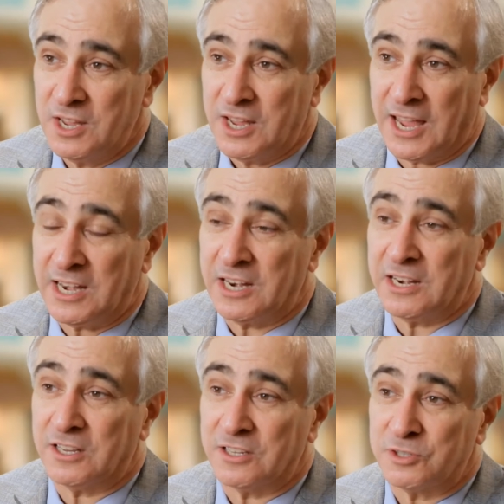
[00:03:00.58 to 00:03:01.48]
and it
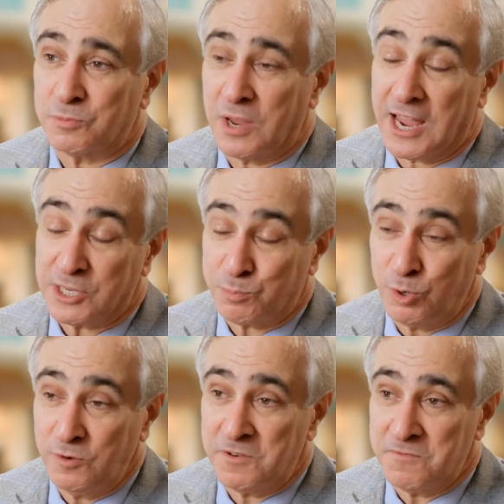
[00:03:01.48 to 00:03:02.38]
has
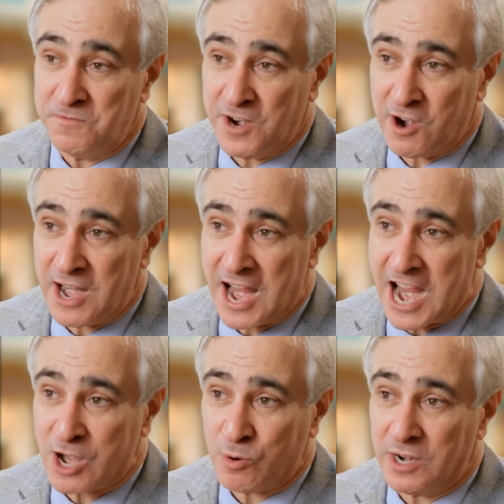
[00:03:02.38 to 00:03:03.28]
proven very
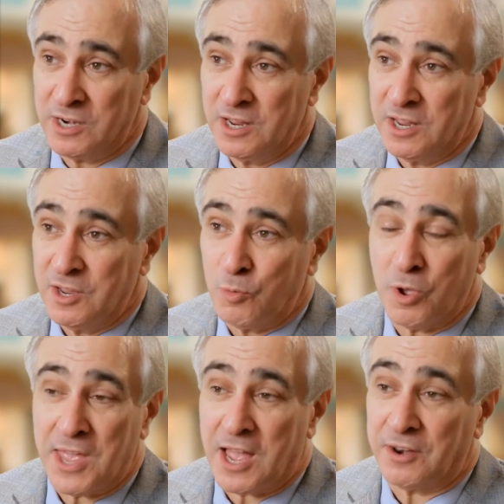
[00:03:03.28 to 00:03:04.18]
accurate
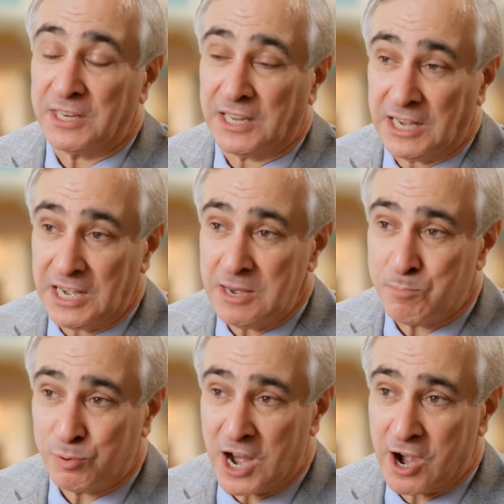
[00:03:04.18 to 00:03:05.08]
without any
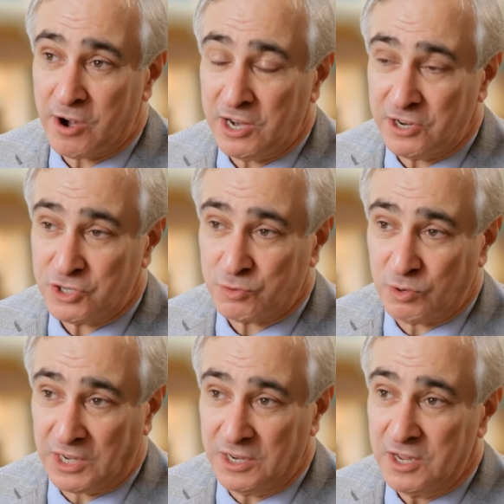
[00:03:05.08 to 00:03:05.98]
prior
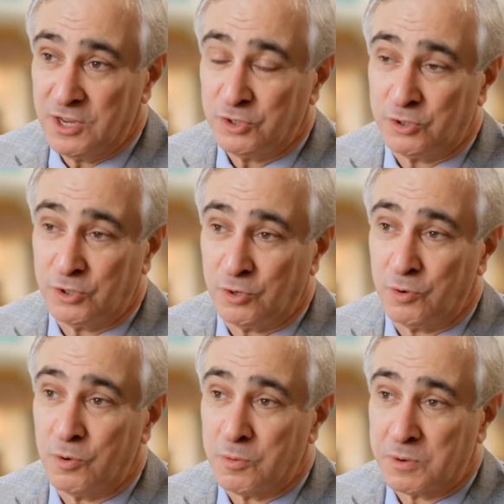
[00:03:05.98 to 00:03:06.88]
history
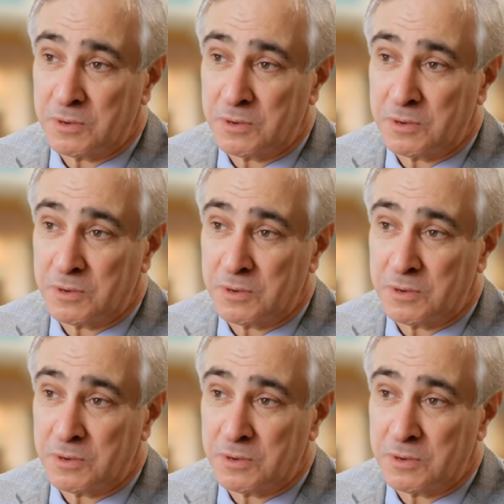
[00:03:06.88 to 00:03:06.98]
to